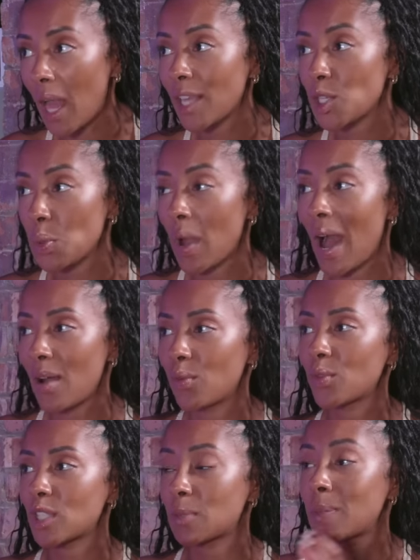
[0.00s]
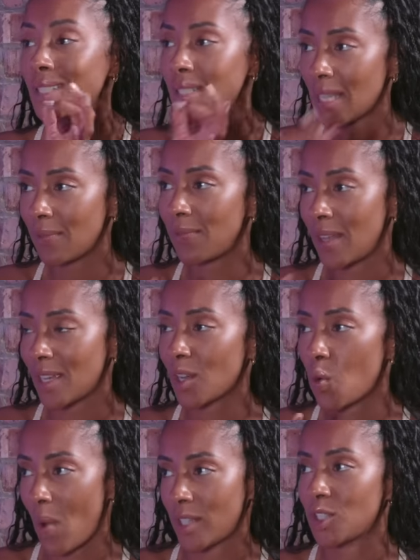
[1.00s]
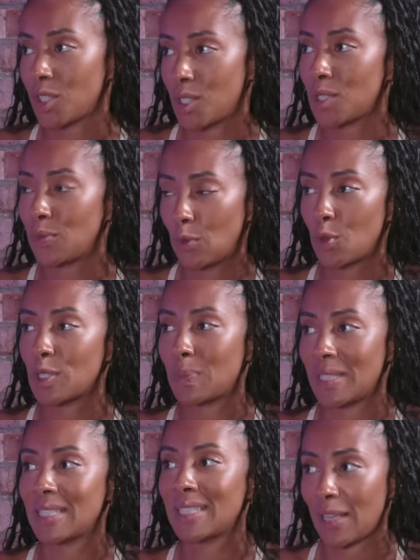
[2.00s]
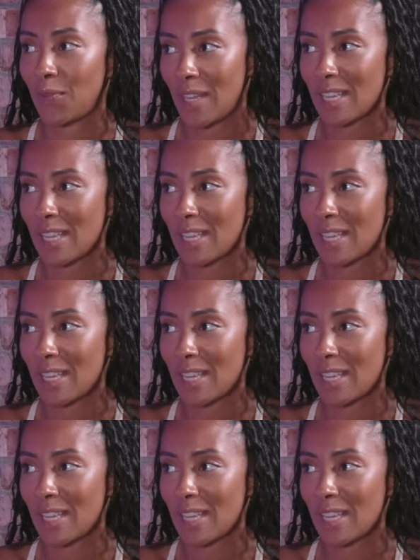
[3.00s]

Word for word: Like, you have specific questions for a specific.